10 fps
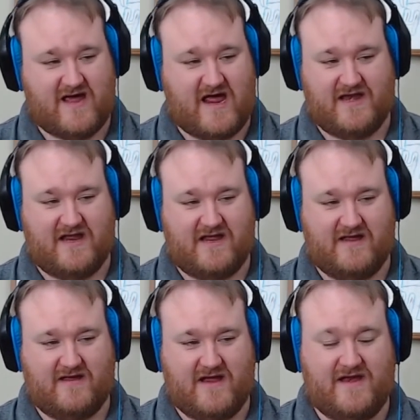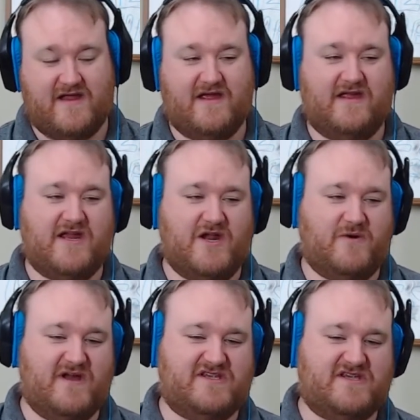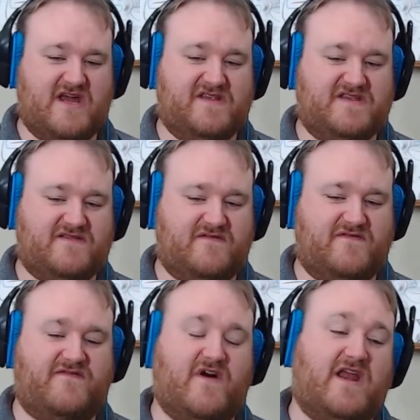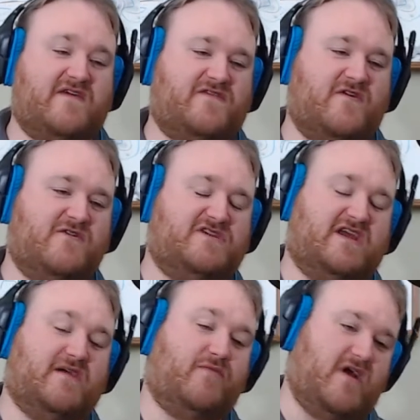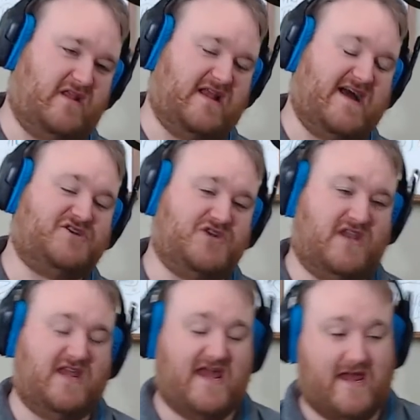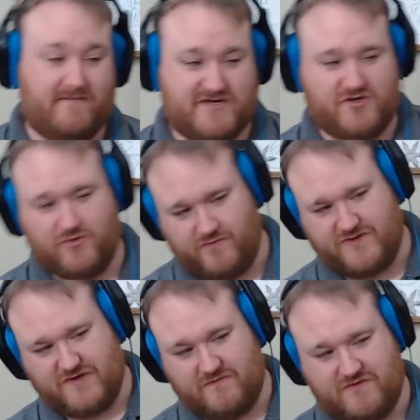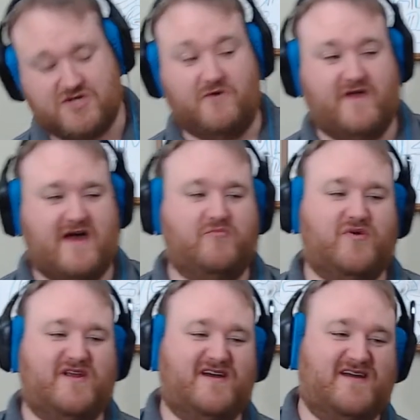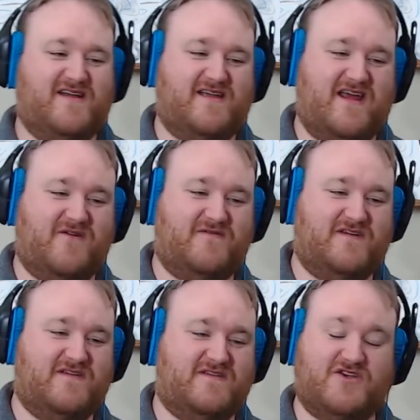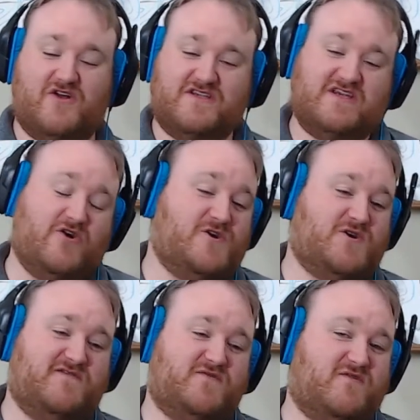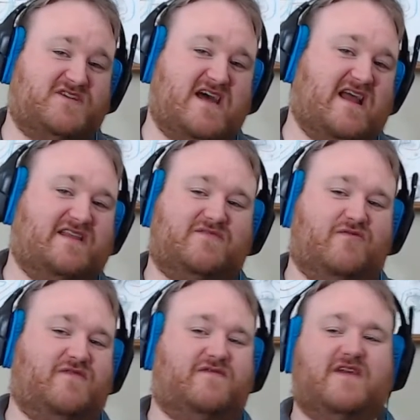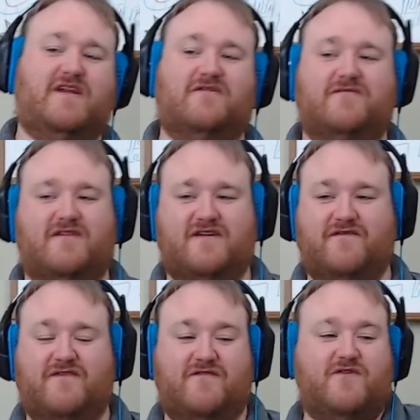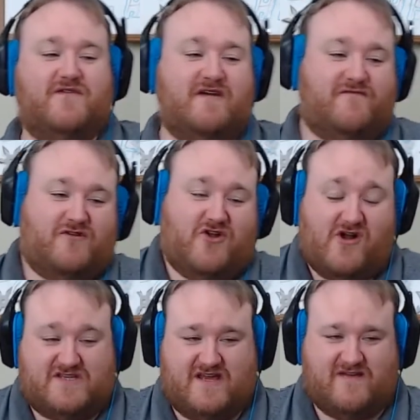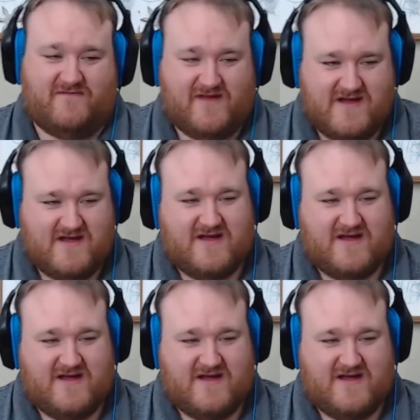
And it's funny that they're using a last gen game to show that, but the solid state hard drives are where it's at. It's with I've known that for a long time.